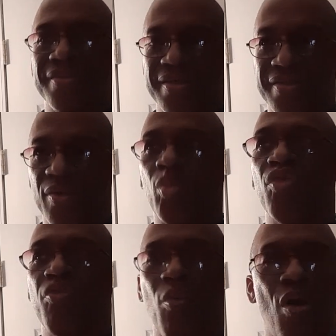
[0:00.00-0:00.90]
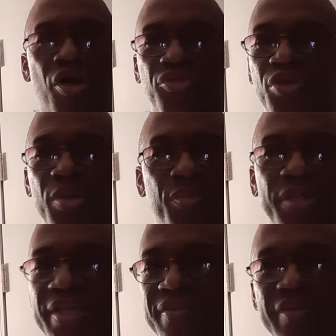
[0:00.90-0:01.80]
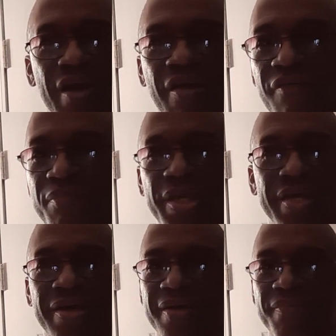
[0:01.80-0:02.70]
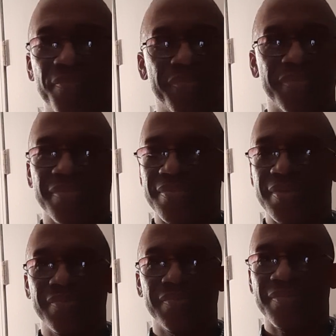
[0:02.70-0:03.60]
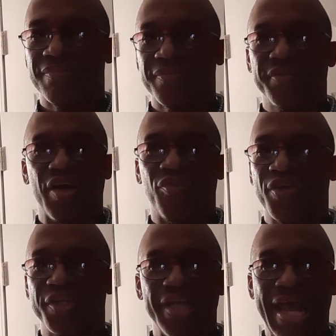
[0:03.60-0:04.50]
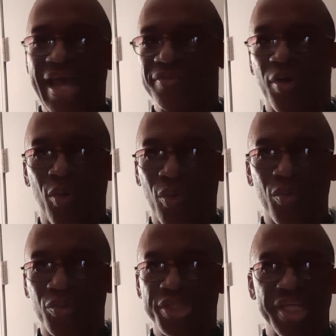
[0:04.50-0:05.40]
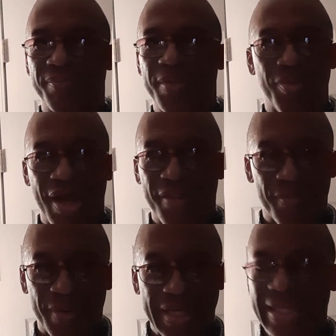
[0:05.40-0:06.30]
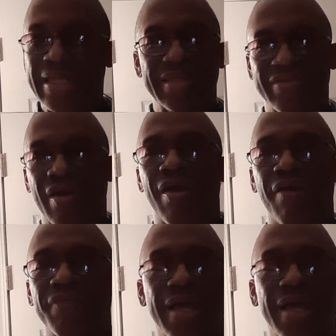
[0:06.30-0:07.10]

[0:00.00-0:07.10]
The Wolf of Wall Street didn't start off being a selfish asshole who cheated people out of their money. He didn't start off